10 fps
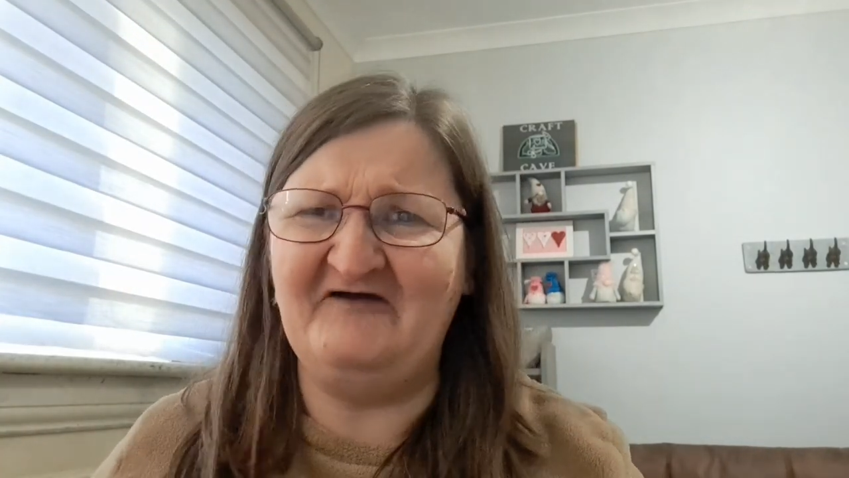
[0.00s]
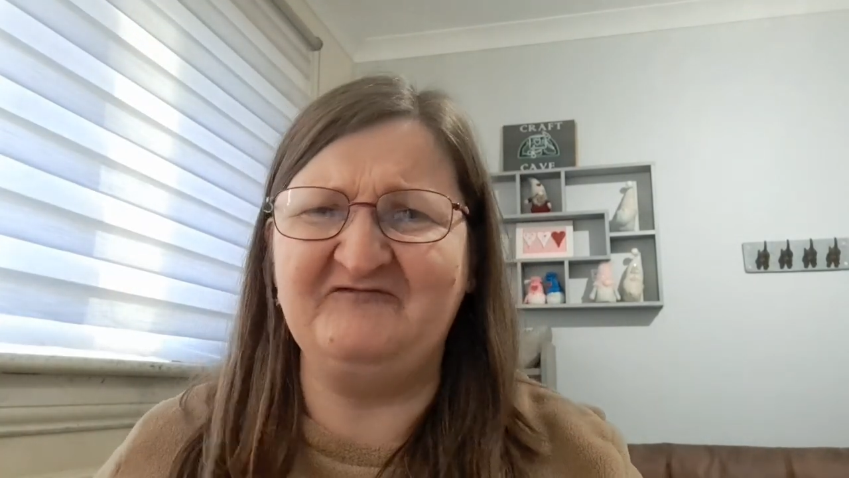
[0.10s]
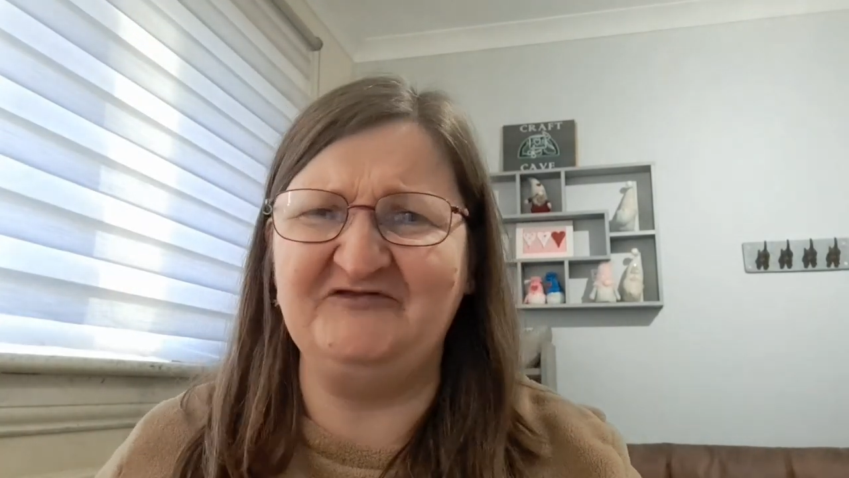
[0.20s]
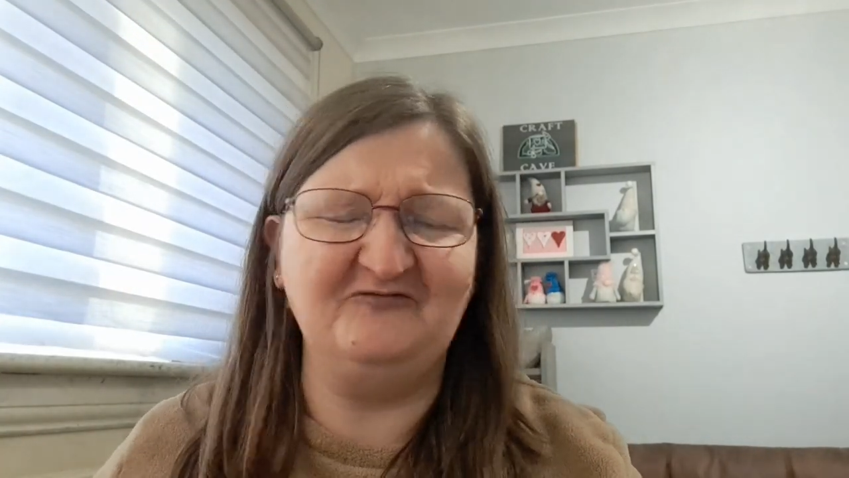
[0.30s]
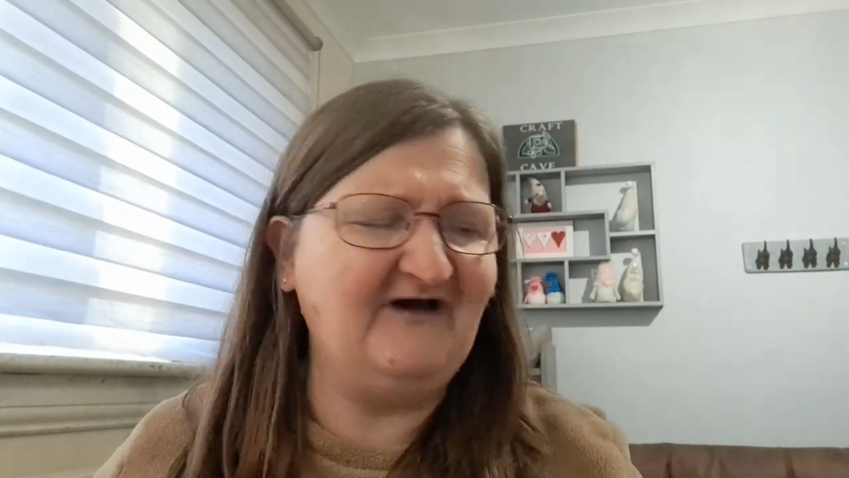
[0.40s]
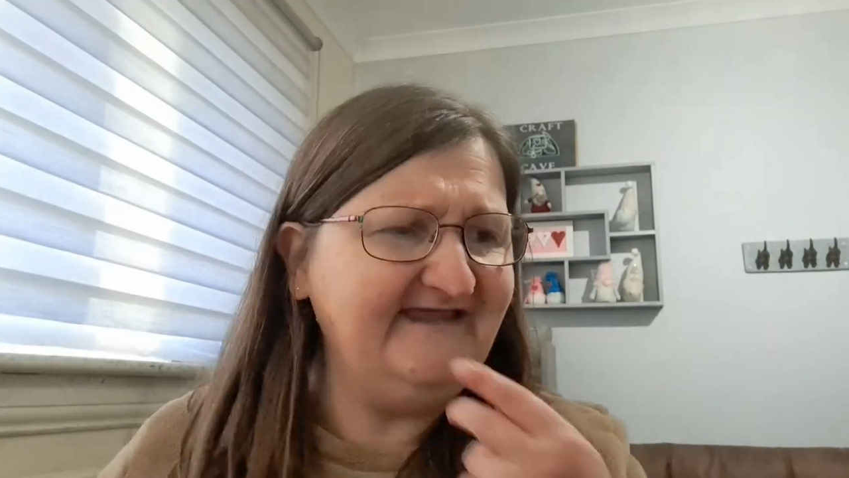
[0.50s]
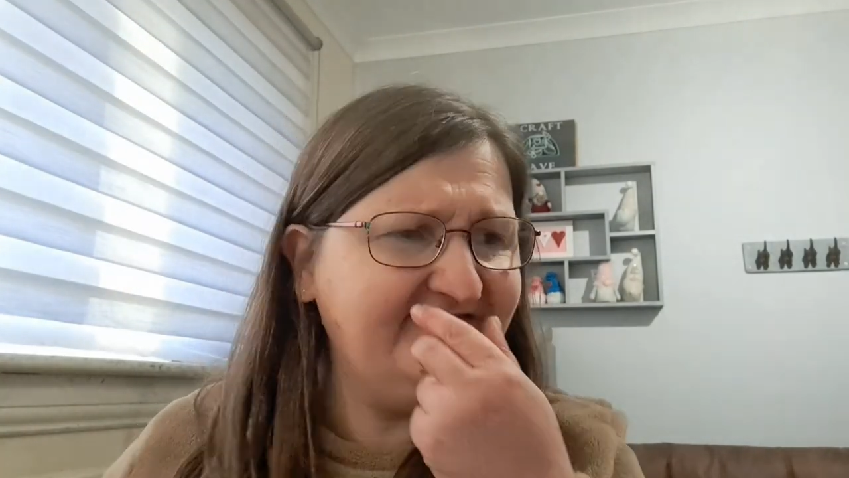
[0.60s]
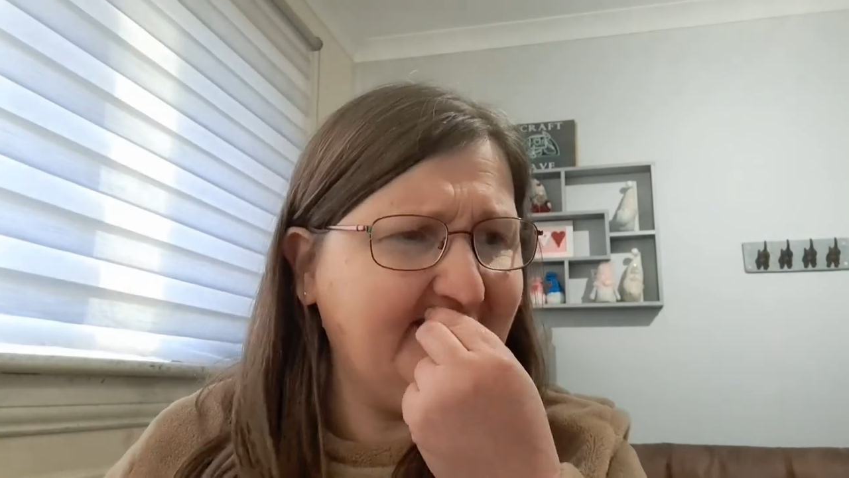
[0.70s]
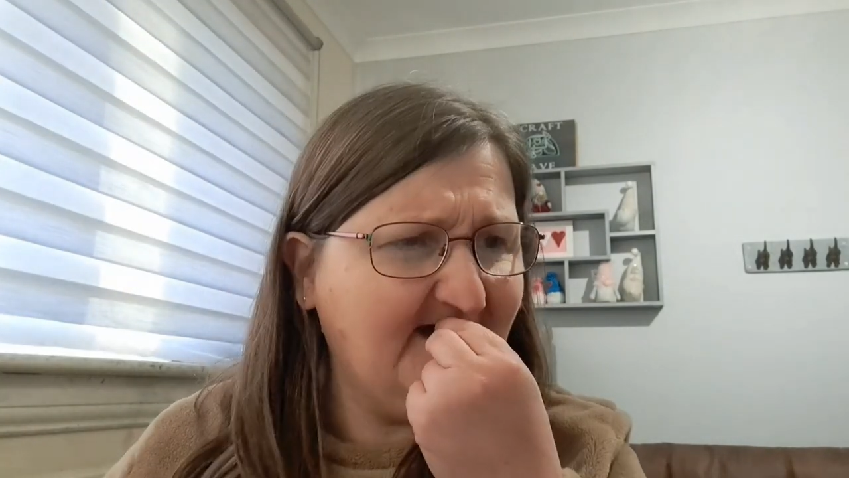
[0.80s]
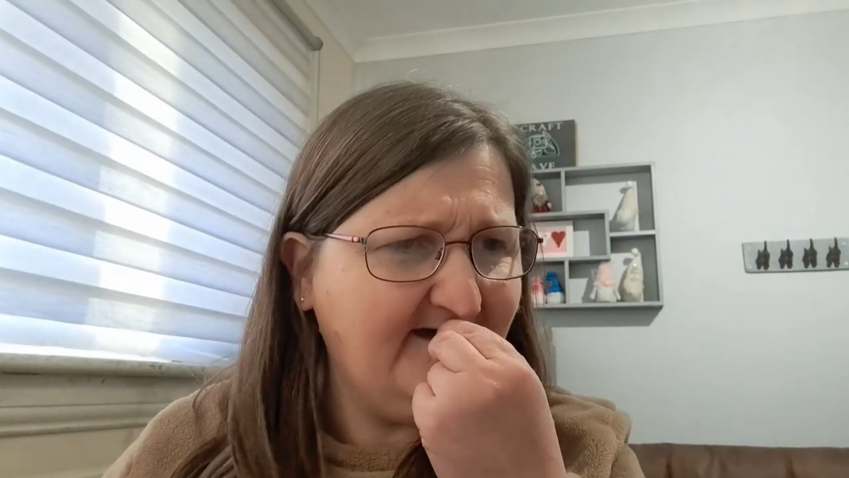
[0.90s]
I have got no
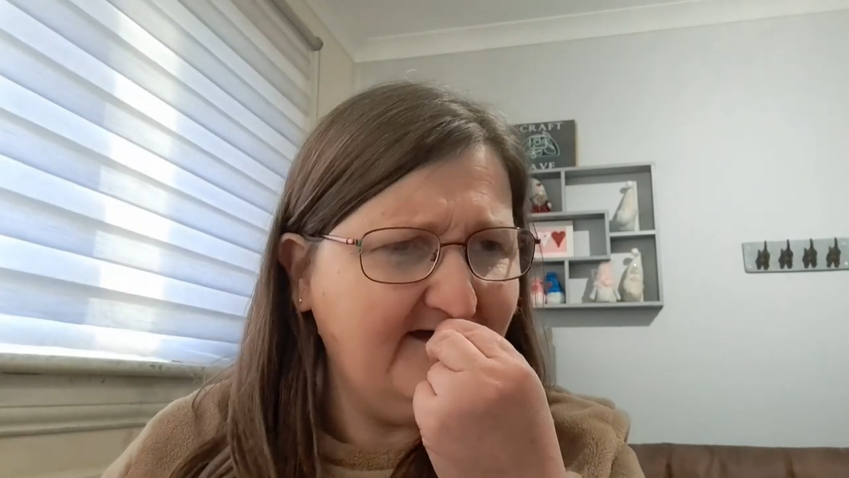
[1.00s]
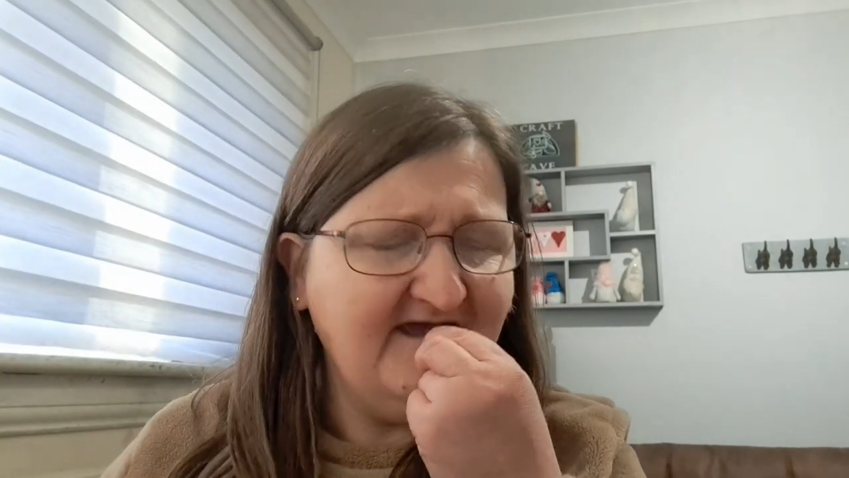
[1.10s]
idea.